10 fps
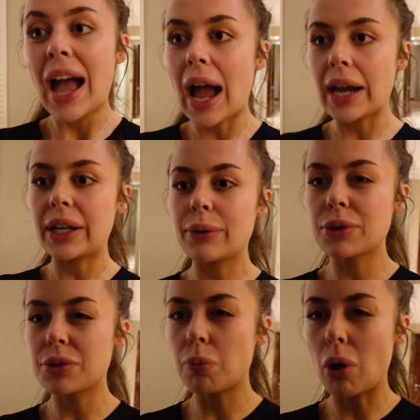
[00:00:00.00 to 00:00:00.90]
and it
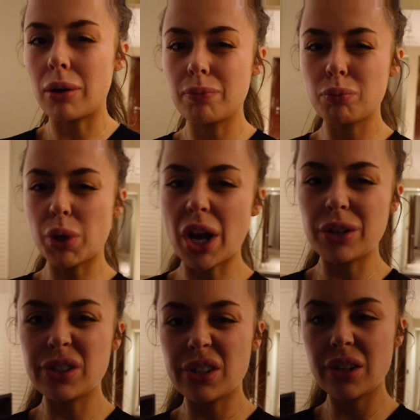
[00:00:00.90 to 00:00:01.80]
was what
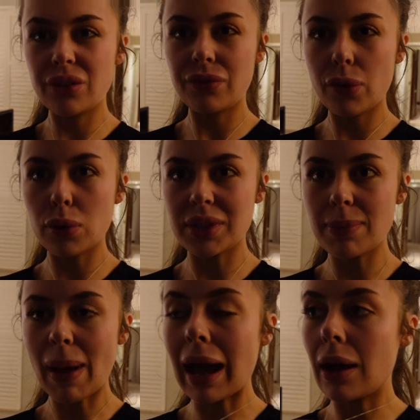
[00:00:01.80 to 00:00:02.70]
140
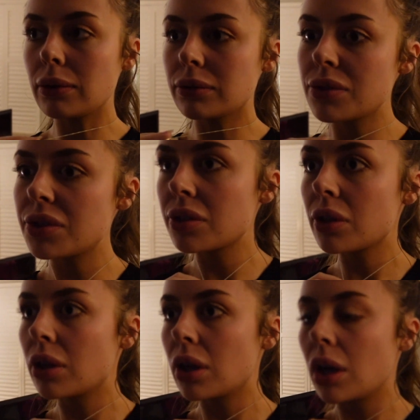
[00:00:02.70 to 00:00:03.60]
pounds
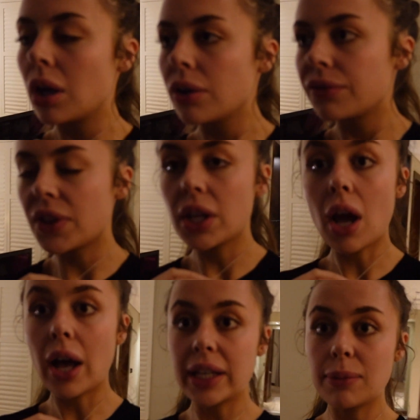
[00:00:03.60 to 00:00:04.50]
yeah. for the
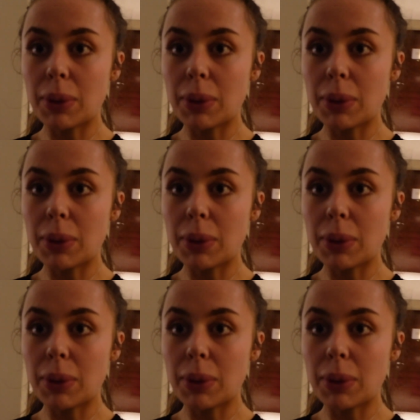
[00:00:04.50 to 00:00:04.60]
night